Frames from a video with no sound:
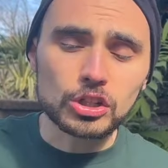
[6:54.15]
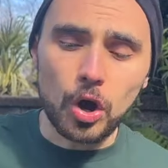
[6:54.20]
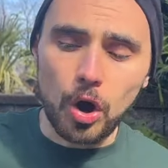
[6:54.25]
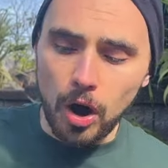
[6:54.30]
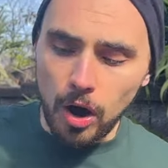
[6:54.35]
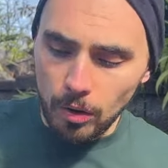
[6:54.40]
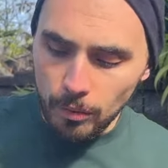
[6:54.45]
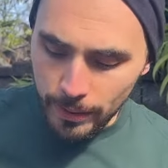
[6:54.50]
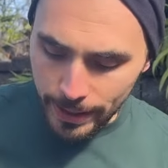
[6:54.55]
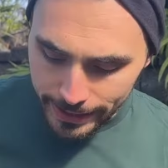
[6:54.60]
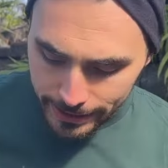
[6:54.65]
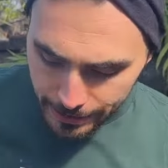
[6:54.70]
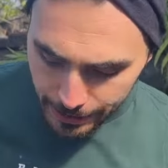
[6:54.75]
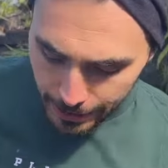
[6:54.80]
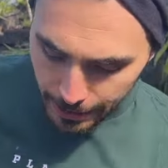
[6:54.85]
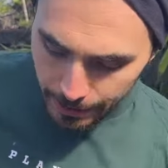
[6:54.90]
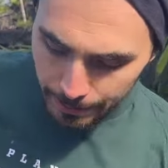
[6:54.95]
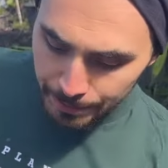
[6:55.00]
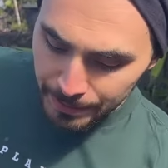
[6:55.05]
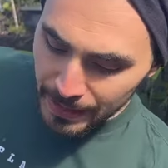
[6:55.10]
all
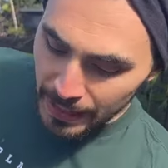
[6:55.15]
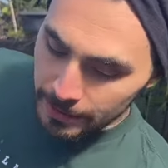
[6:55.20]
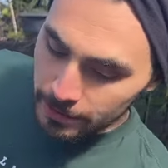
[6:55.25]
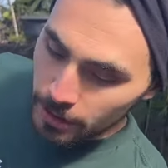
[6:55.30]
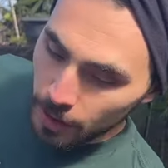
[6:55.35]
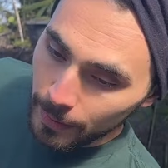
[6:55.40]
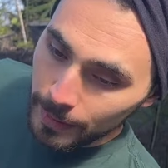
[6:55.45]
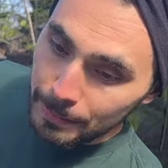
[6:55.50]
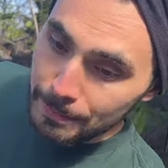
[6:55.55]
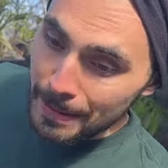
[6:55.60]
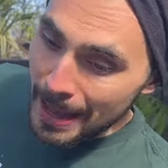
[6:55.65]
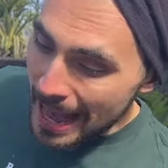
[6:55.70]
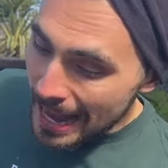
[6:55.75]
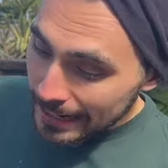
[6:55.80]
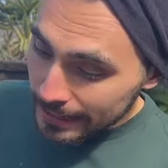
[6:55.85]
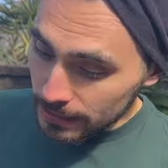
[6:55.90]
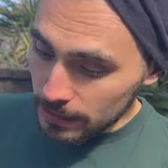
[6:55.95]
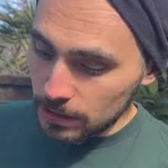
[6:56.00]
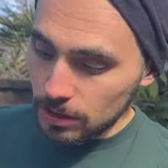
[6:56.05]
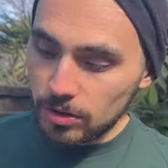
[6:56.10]
winter. It's going back
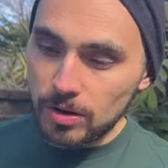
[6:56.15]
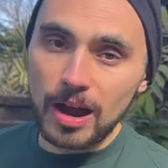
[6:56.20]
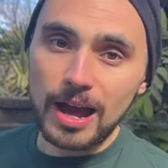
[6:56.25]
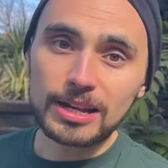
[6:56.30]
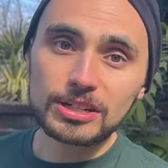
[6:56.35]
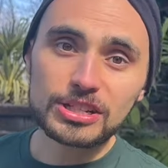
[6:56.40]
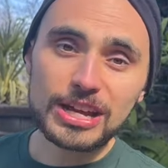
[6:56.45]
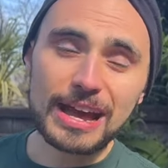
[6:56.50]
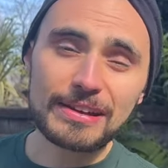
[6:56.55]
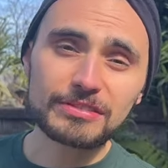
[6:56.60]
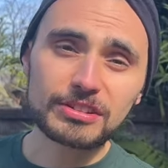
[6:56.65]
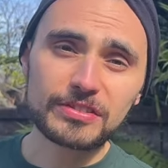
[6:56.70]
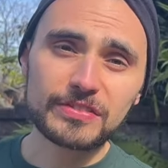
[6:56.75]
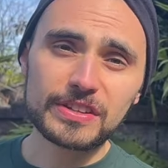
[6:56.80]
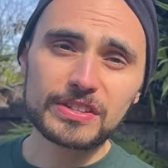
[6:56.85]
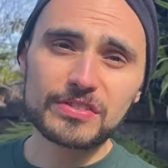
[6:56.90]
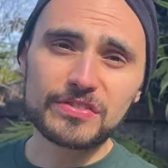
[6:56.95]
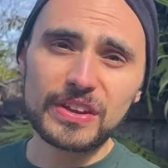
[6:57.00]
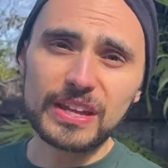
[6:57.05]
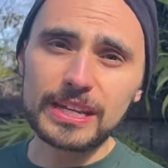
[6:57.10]
in the garage after
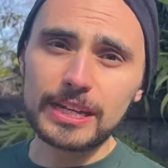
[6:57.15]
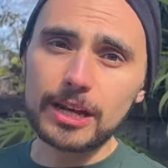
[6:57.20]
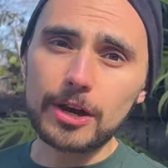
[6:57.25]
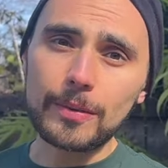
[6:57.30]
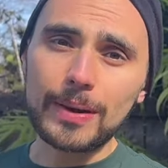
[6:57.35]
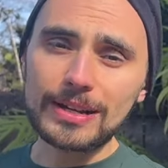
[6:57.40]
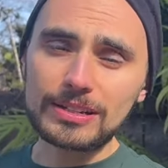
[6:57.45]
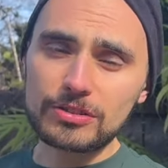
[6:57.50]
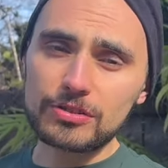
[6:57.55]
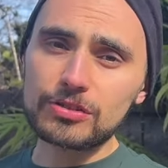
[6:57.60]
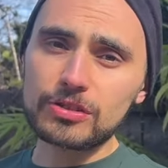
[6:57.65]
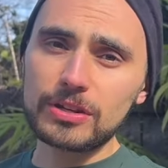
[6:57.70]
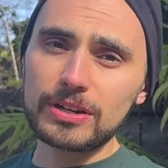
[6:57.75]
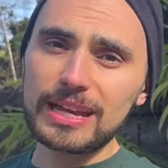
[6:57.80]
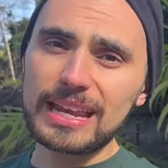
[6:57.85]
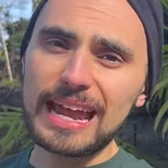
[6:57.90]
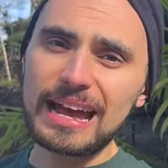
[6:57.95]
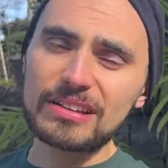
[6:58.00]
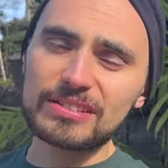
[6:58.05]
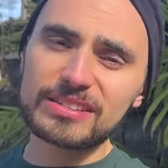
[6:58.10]
this video. I just took
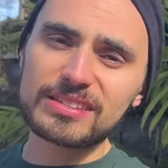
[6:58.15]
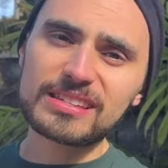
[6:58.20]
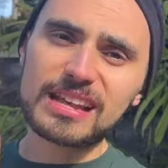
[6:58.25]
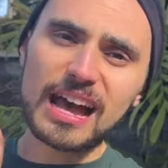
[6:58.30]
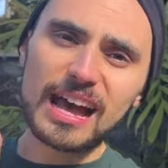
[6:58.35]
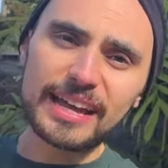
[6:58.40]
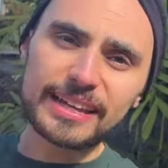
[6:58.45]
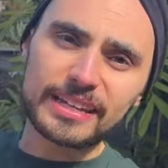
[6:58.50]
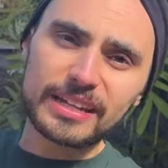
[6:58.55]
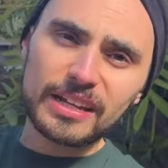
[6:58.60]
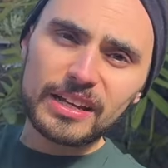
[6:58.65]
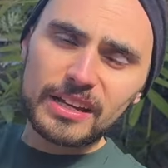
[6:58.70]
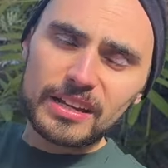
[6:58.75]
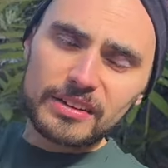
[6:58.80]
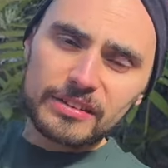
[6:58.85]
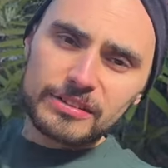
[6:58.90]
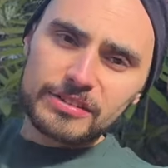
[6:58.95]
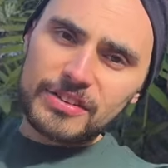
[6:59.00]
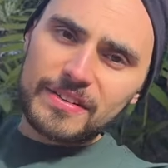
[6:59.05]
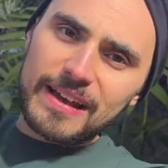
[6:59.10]
it outside
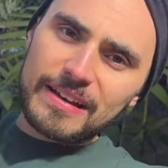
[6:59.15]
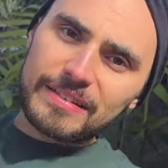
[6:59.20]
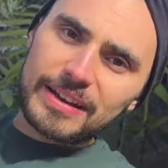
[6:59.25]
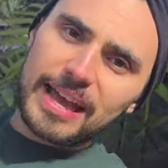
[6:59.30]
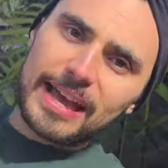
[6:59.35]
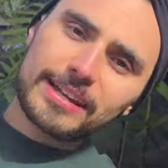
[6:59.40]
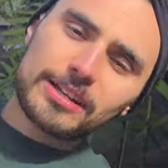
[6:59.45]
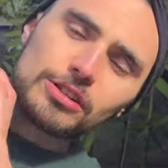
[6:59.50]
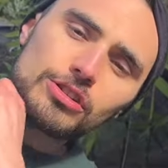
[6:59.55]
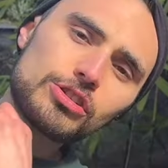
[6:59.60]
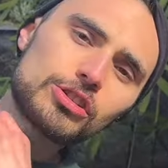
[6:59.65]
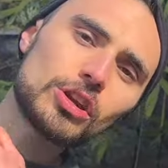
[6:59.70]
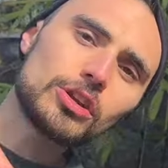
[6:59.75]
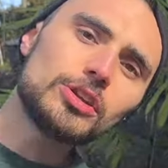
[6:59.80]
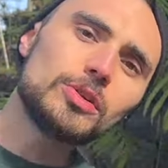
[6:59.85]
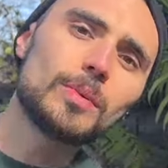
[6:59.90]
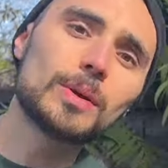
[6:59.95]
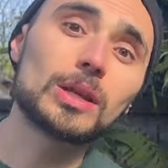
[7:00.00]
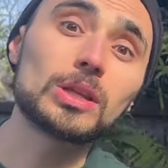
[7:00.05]
so that way I could show you what it